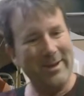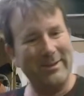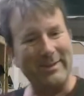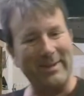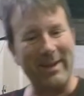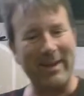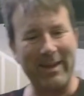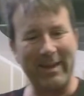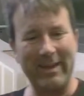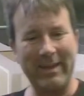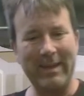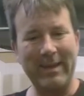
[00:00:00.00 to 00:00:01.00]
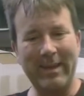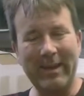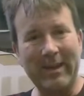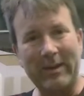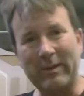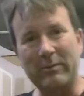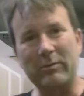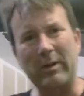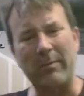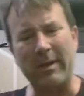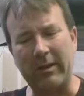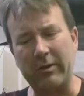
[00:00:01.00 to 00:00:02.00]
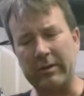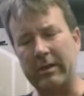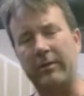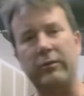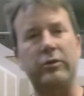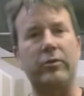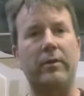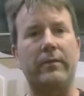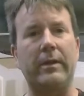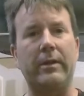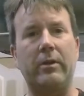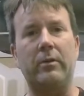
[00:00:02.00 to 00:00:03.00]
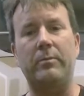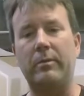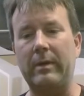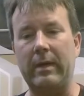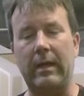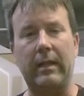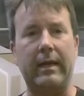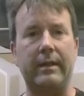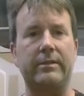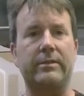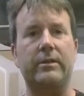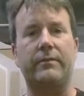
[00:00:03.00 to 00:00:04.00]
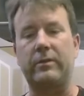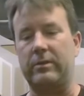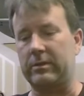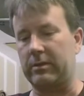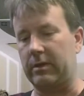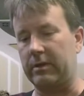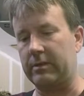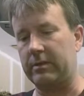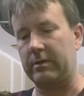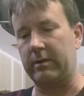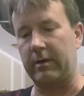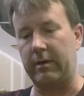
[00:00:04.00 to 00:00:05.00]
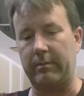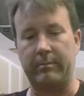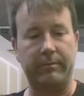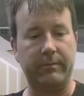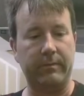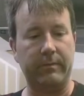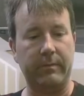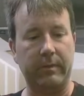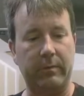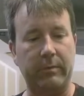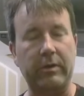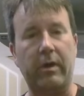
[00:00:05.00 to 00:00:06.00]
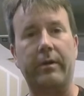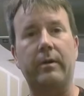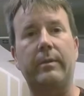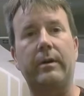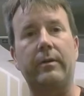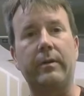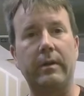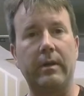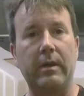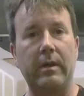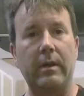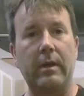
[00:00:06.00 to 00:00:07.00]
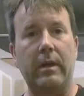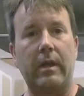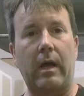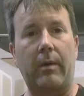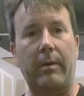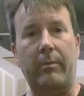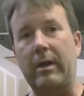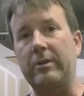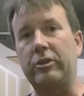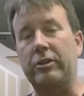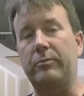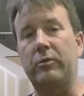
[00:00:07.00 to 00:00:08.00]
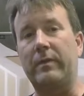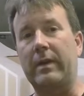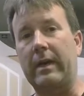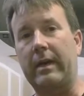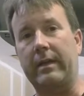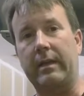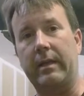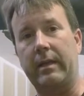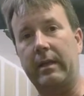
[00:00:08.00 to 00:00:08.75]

Today, I'll try to make this kind of a short video, but we got a lot of stuff to discuss. I'm going to be talking about how my project's moving on.